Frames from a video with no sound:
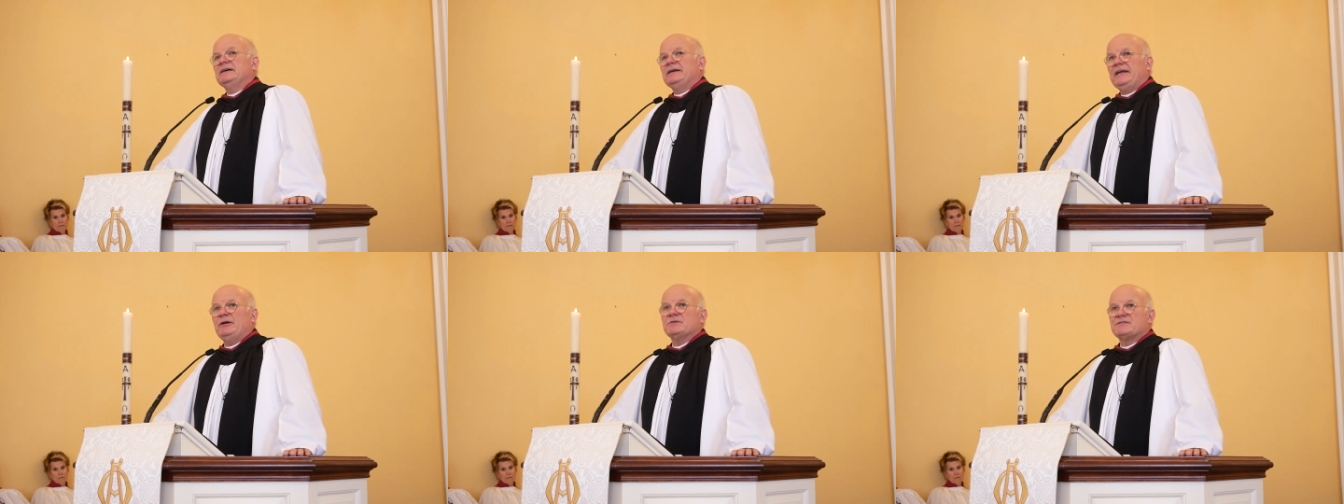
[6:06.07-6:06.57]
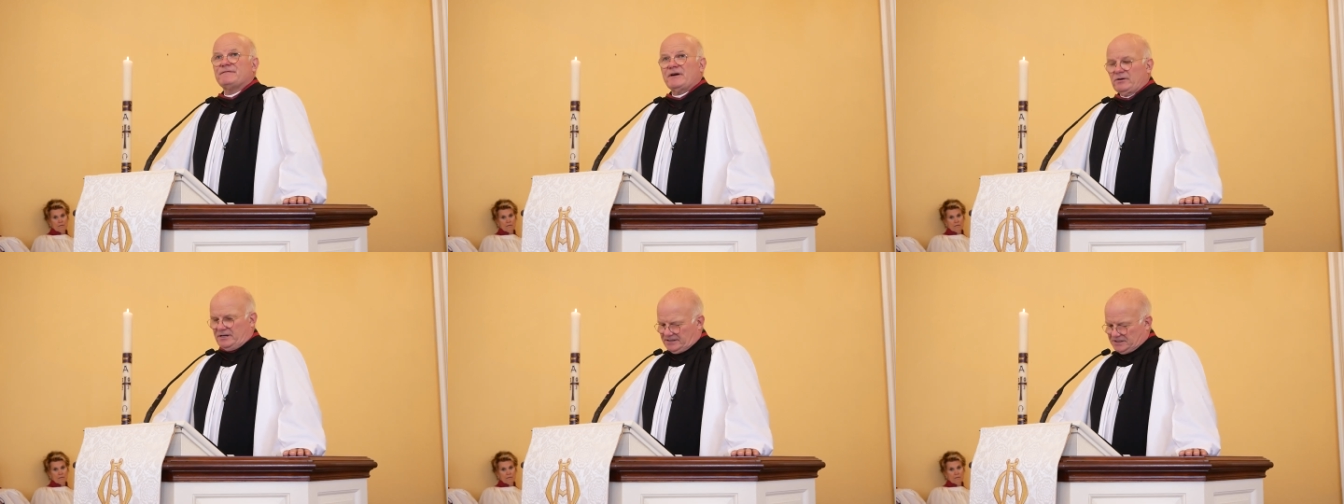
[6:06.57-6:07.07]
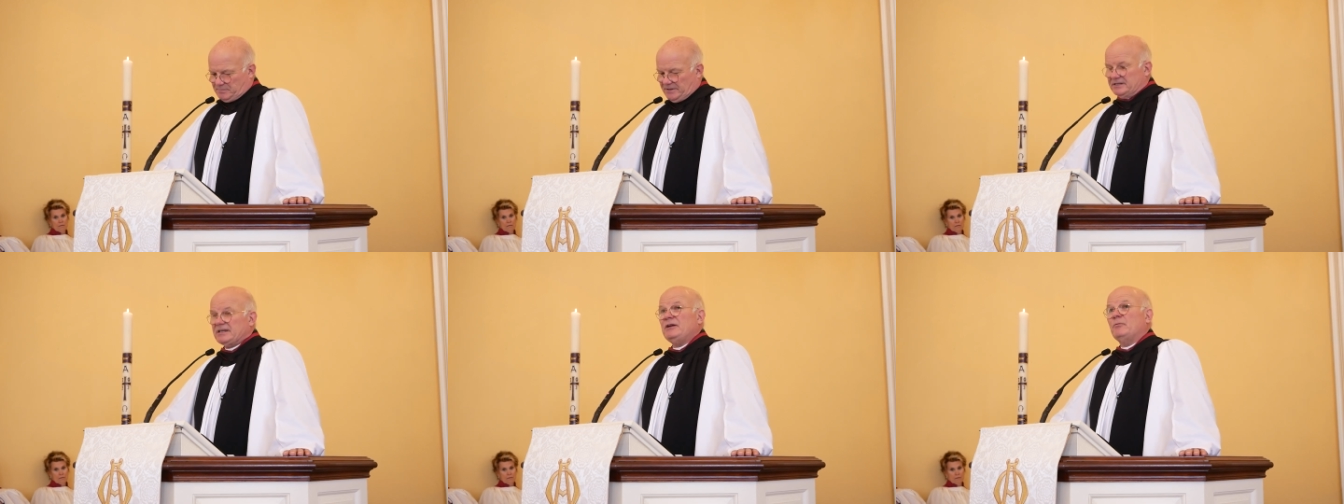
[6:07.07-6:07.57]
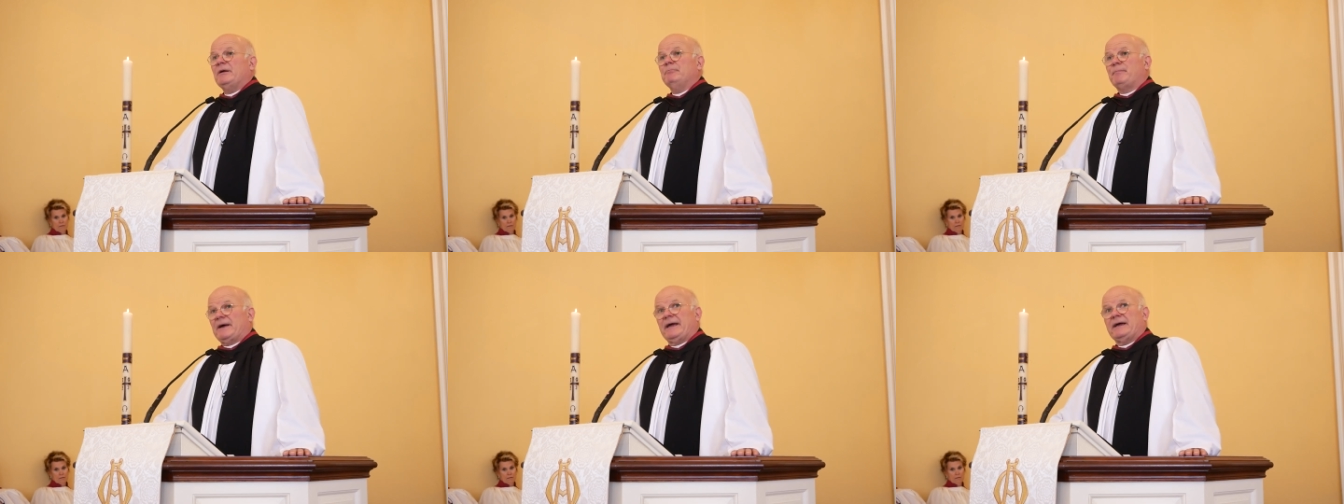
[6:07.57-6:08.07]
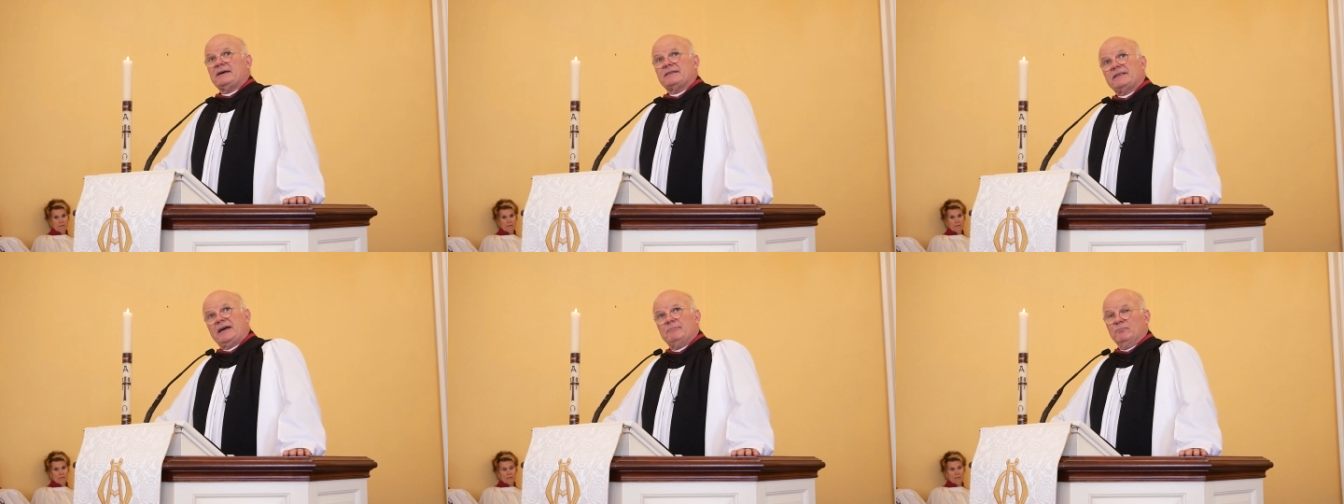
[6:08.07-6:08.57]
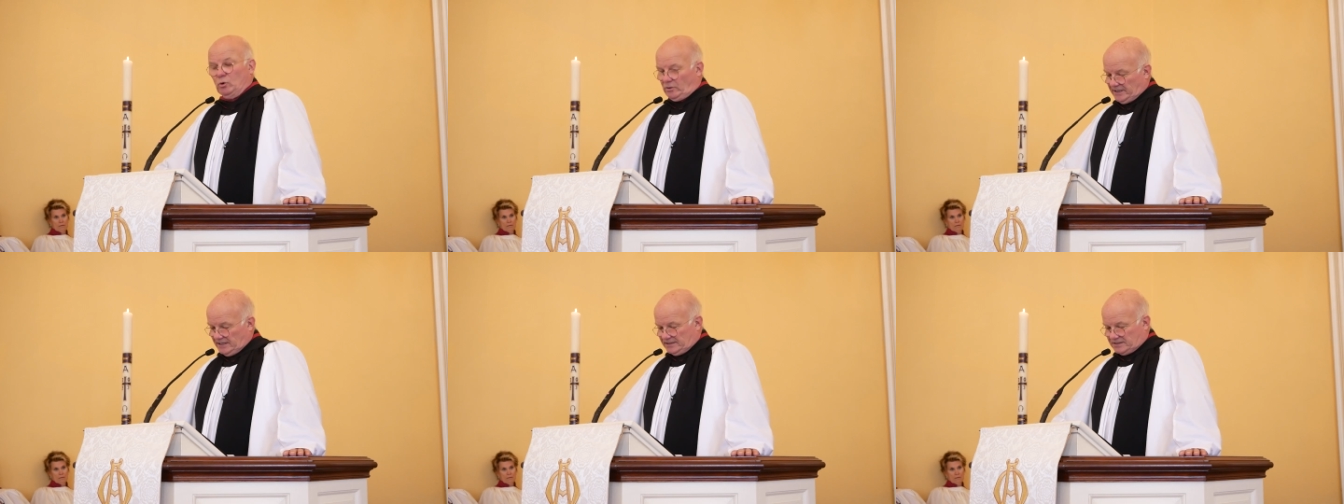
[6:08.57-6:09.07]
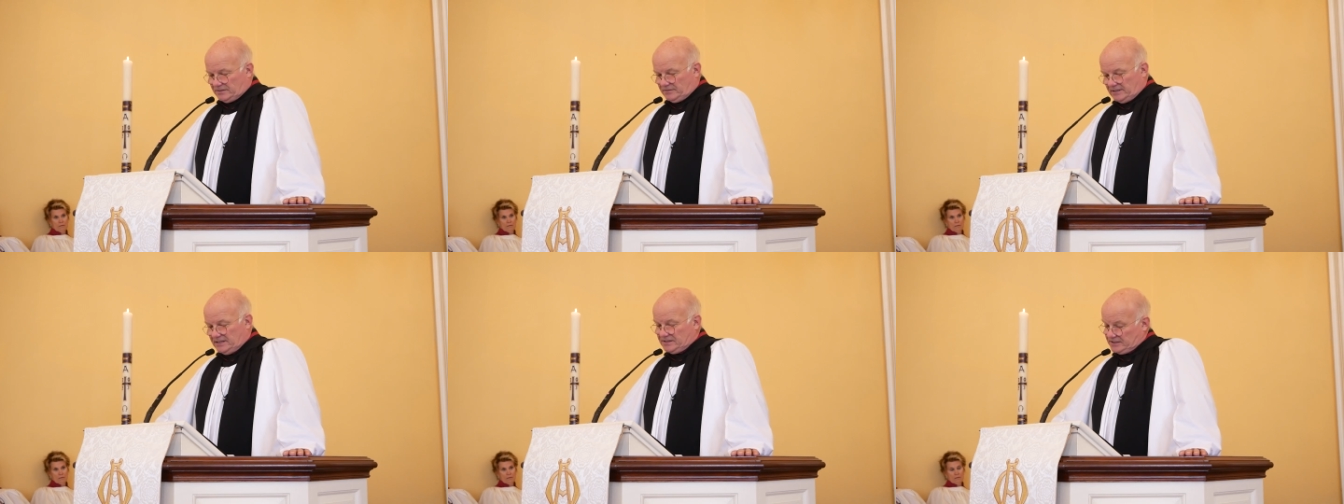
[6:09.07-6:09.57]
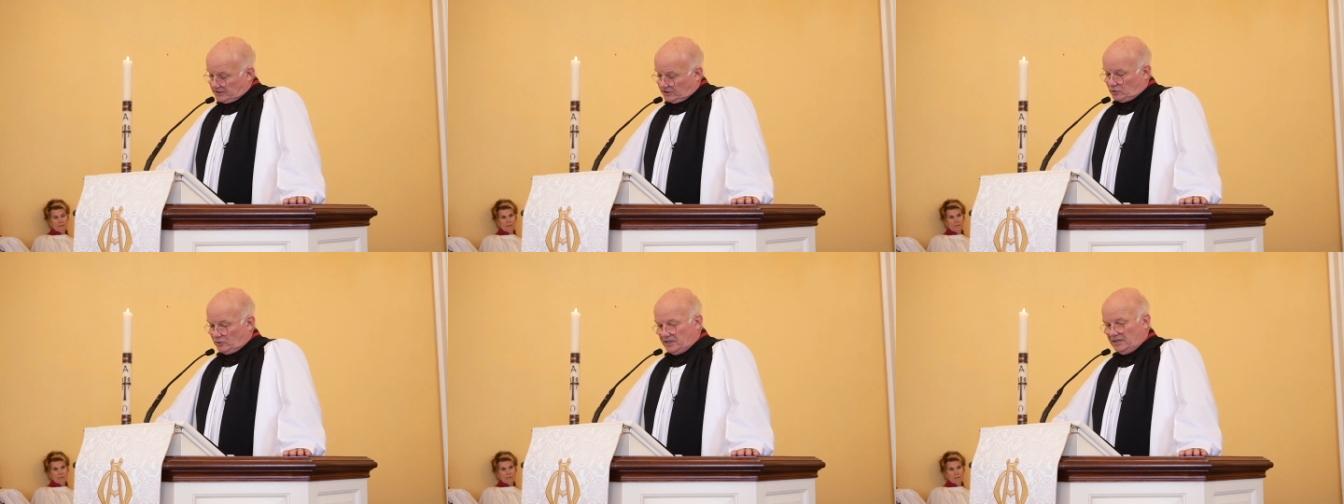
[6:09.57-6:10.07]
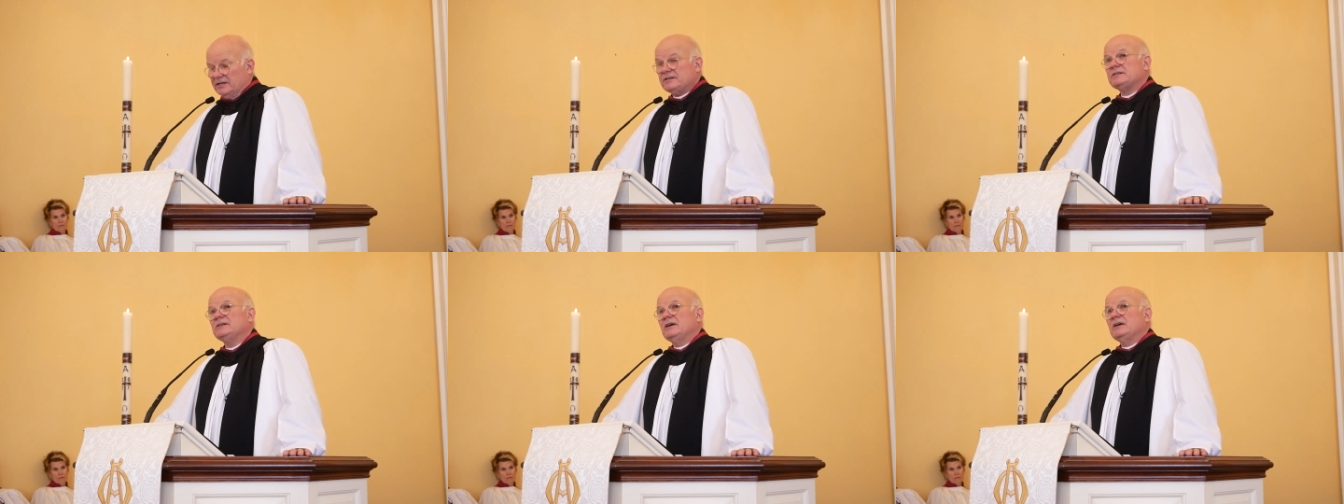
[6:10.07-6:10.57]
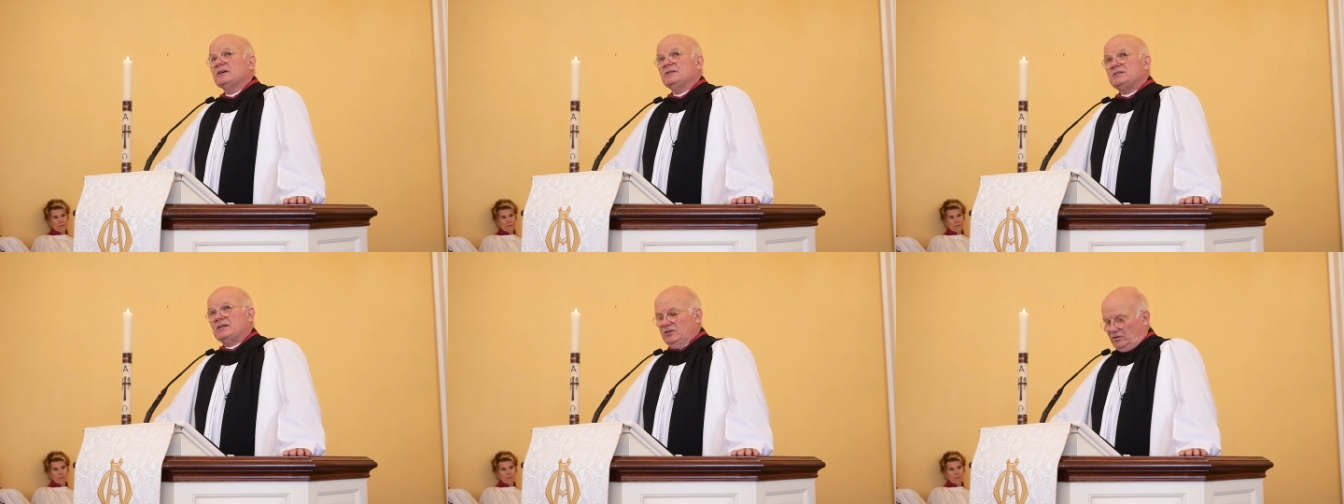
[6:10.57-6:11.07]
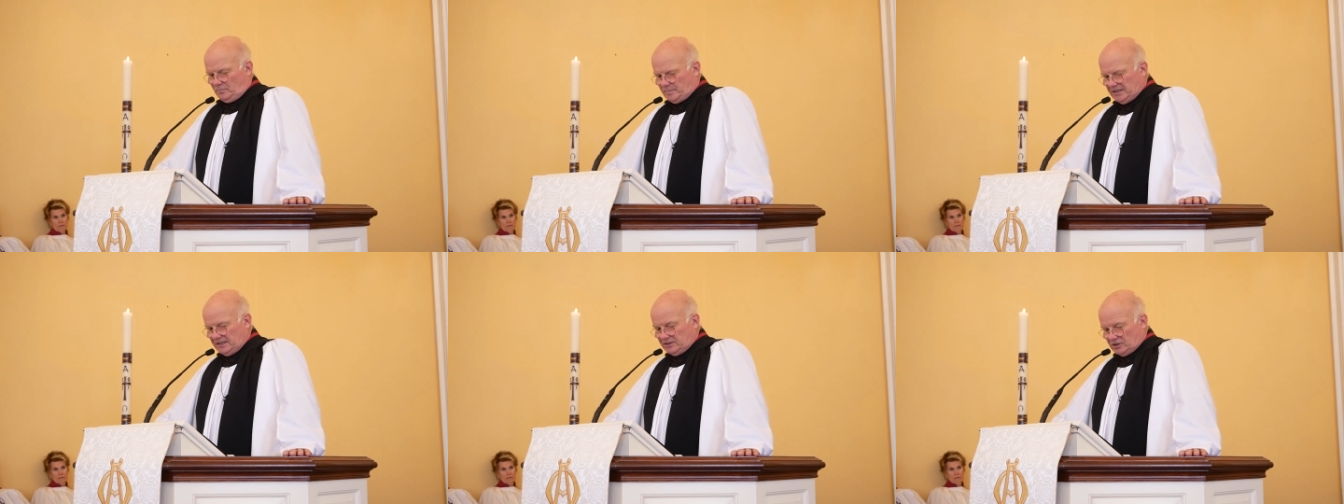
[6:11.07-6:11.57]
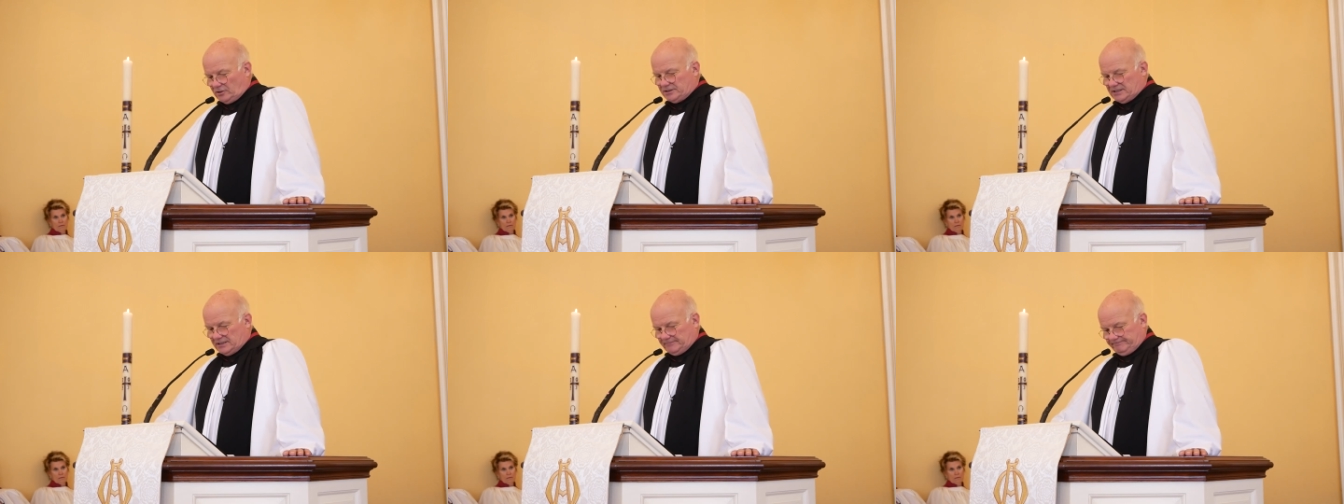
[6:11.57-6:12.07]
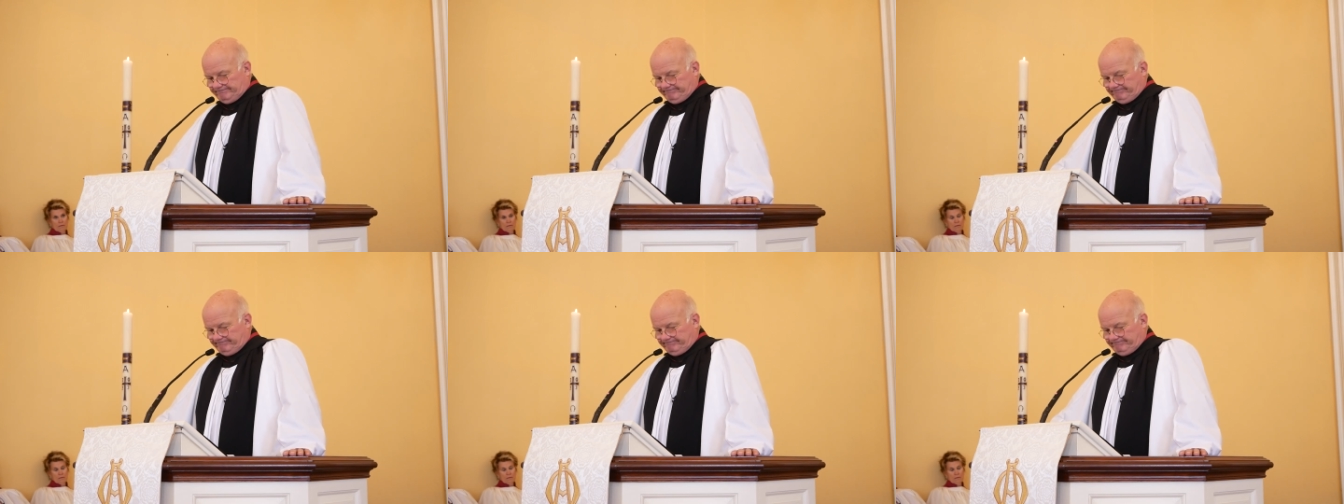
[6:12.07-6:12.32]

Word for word: He was focused, but he went back that morning to his surgery and continued being a doctor.